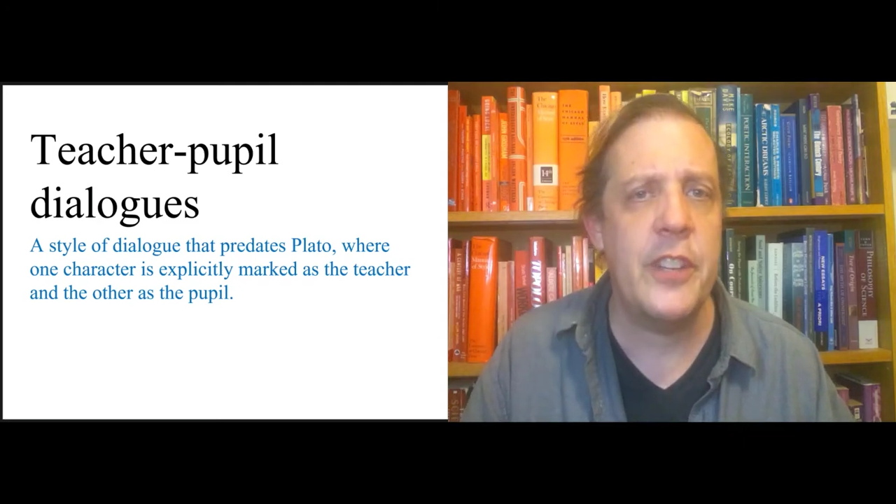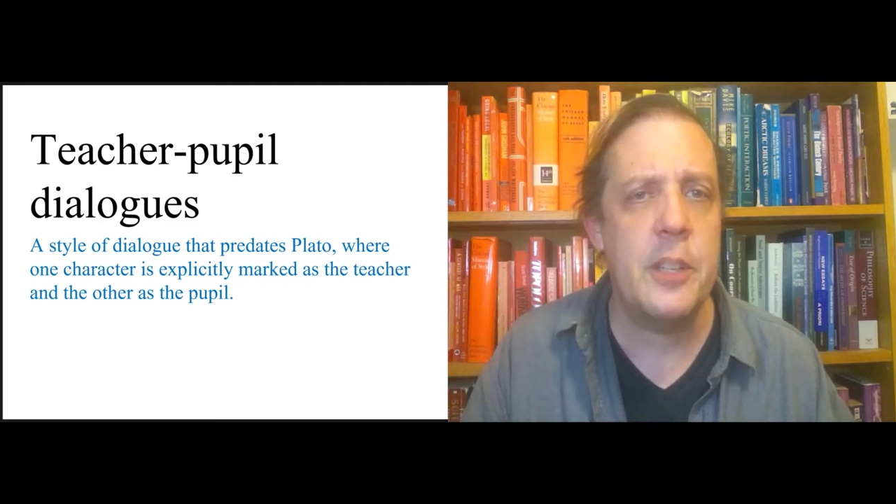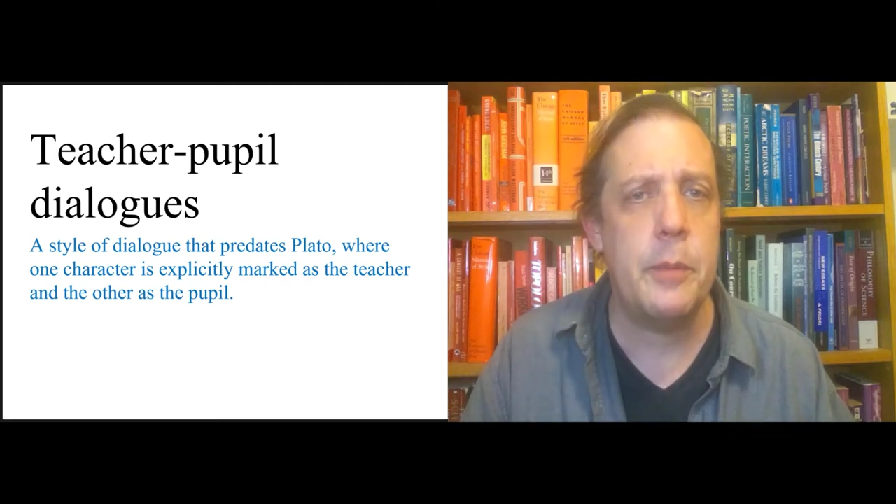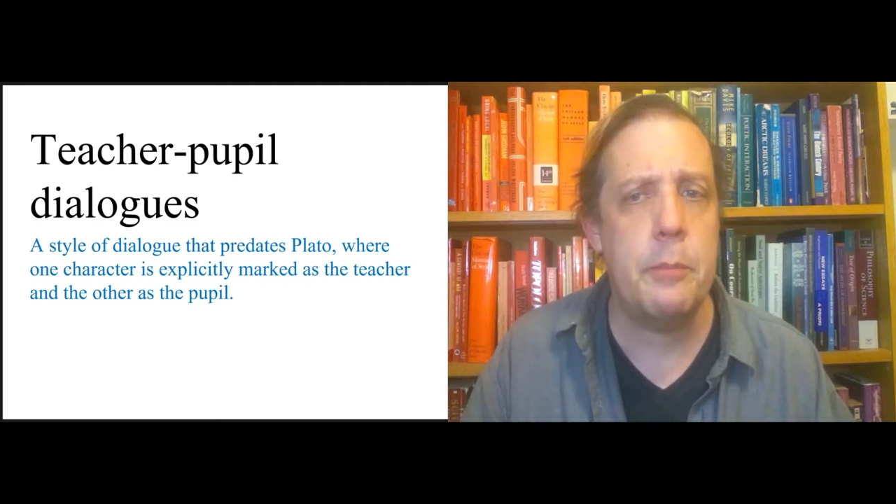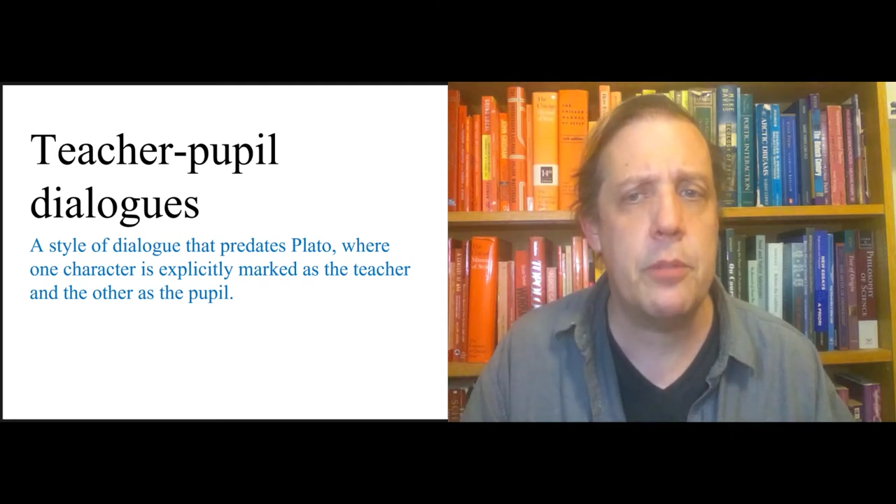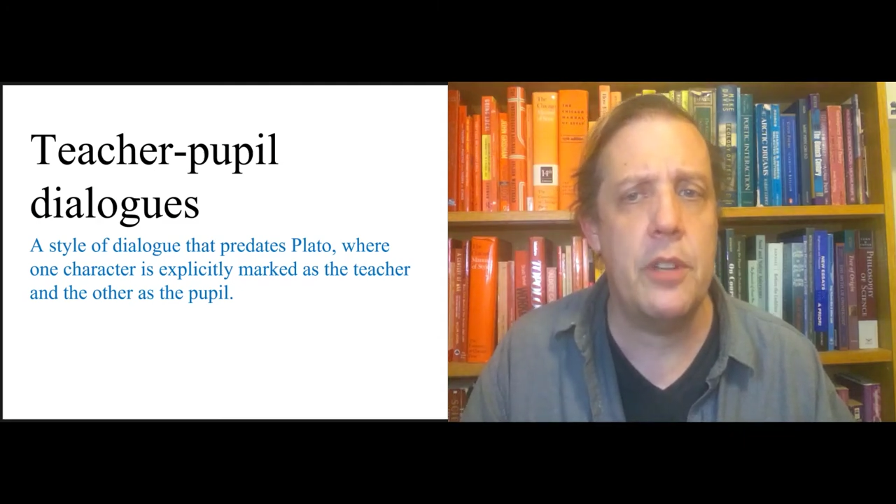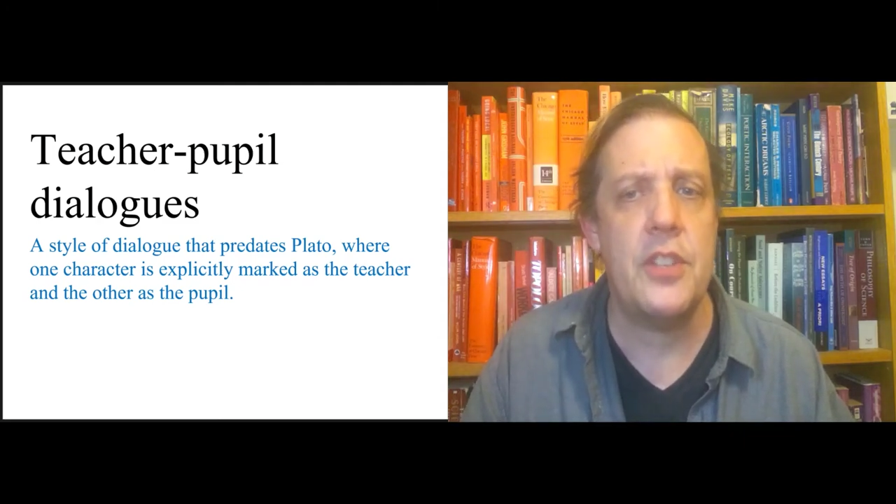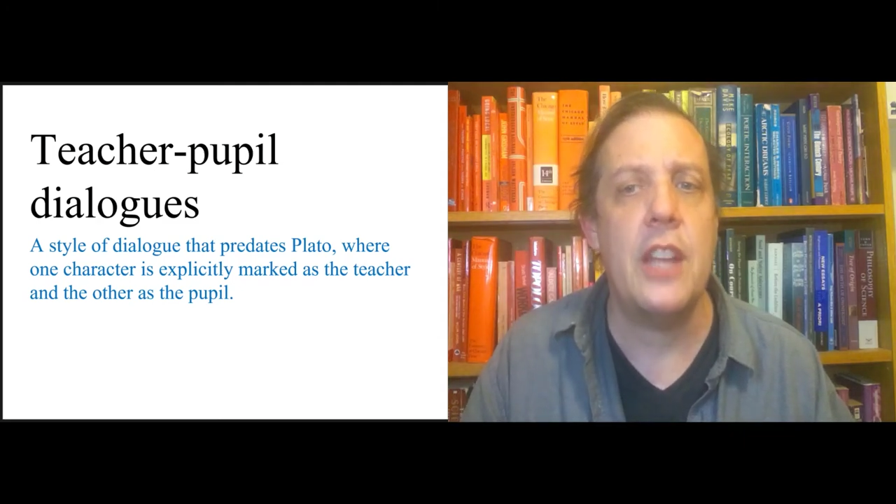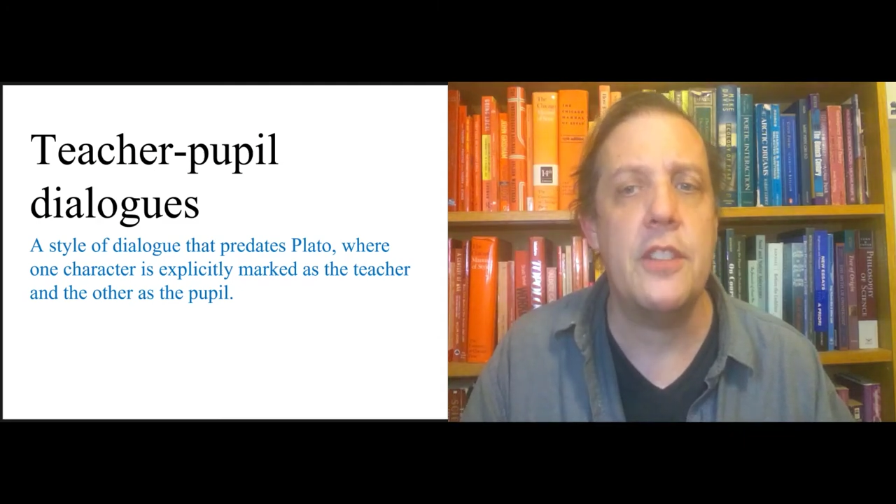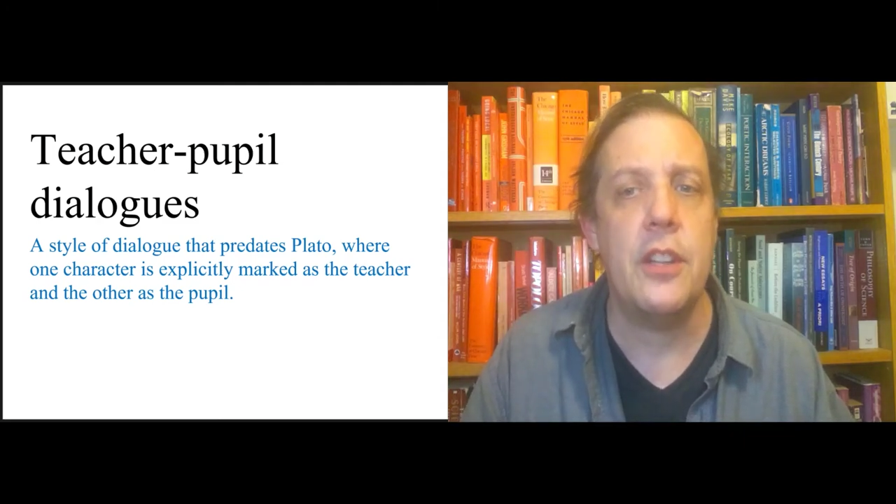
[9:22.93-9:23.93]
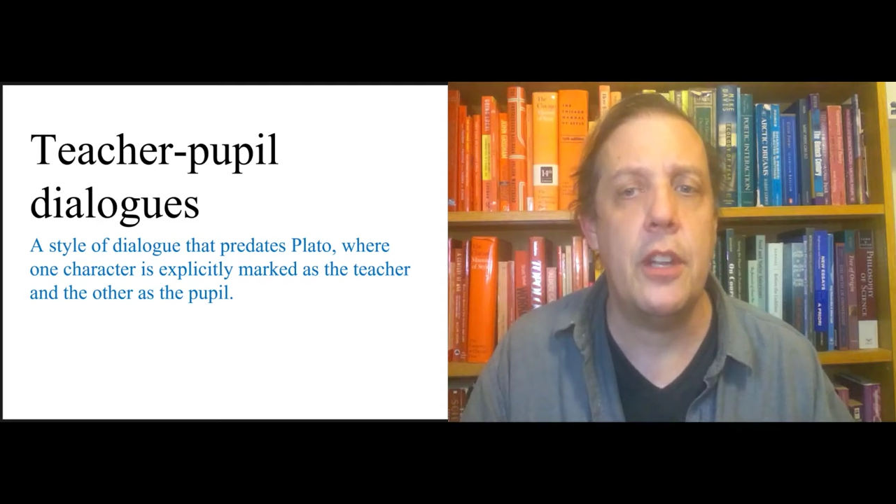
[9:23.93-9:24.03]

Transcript: to be presented